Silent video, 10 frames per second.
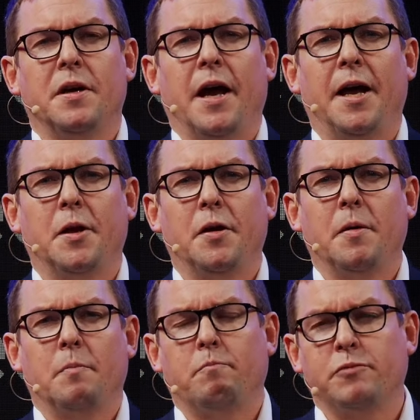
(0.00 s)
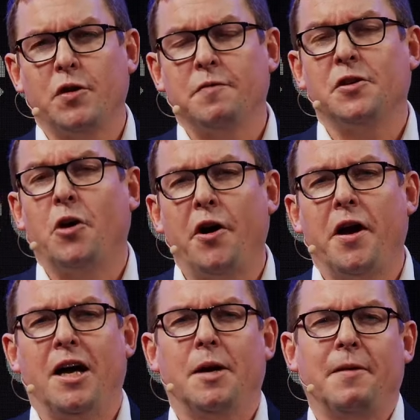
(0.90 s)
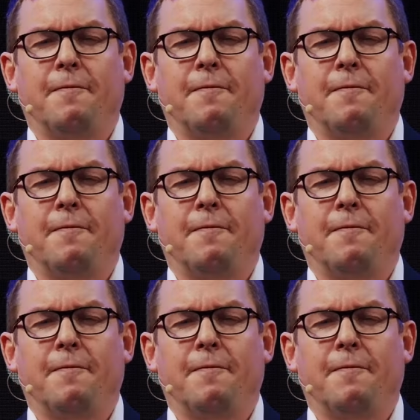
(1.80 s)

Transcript: And the sort of scenario I'm going to be